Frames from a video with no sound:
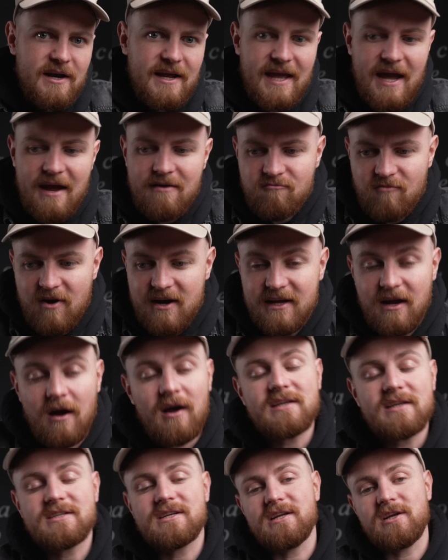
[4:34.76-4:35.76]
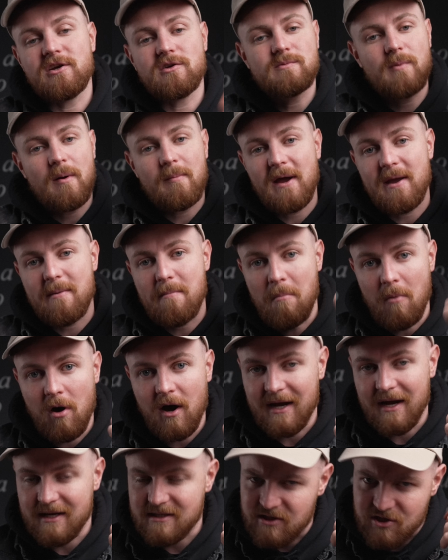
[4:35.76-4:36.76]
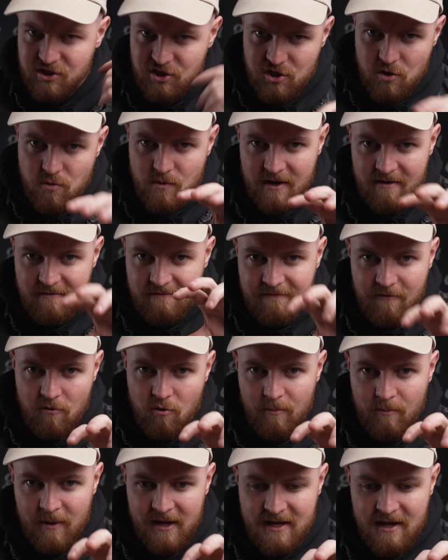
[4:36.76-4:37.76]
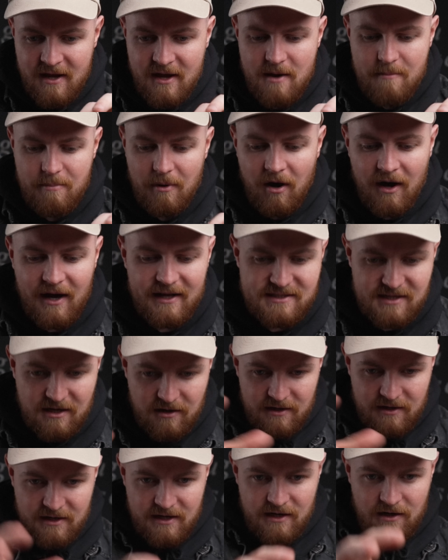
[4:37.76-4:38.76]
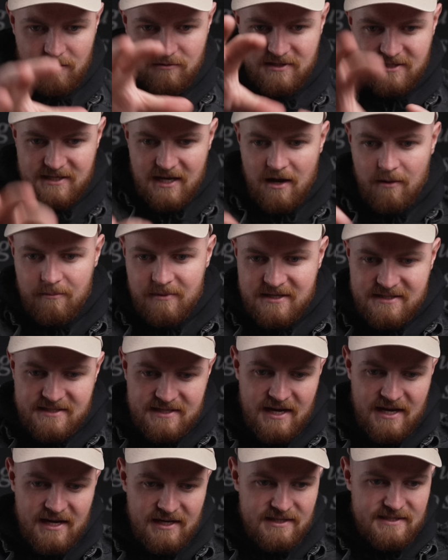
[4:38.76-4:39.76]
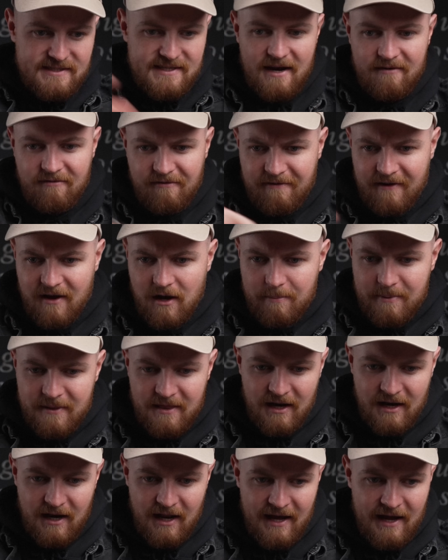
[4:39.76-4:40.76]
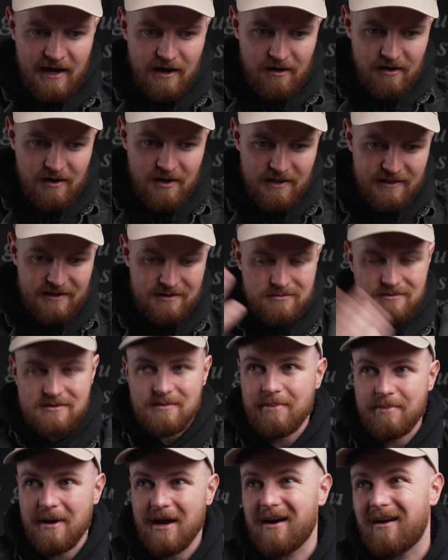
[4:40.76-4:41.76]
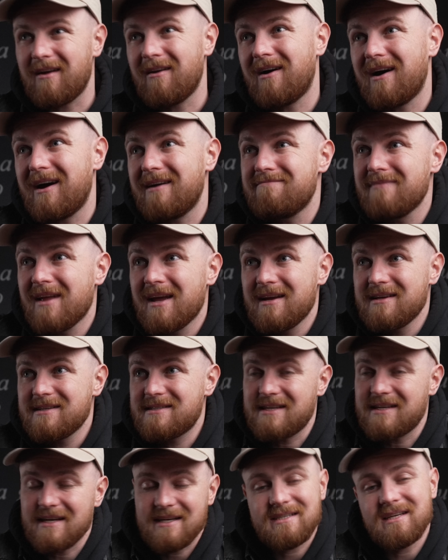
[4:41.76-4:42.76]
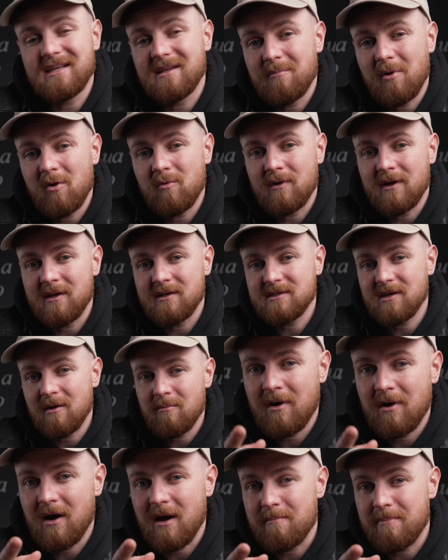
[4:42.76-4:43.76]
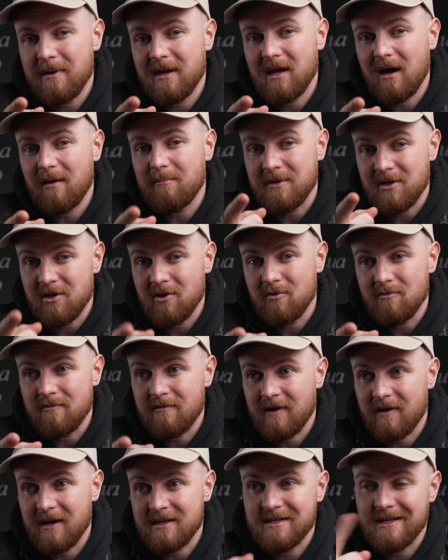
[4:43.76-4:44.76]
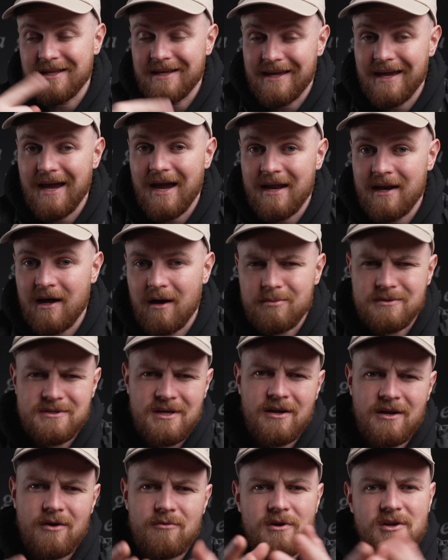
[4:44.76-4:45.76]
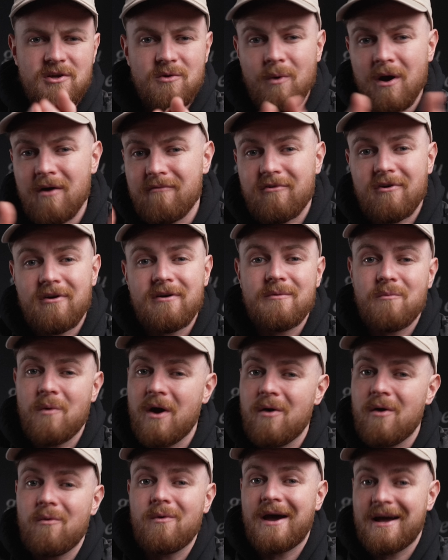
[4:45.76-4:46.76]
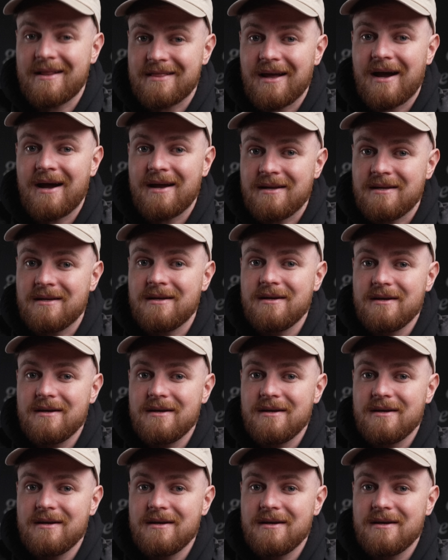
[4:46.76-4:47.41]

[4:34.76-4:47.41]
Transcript: of getting ready. I actually used my mate Mike to shoot it for me, but I had to kind of, set up the scene, set everything up in the layout. This was about 6 in the morning. So Mike, big up you for actually getting up, because I know that you weren't very well that day.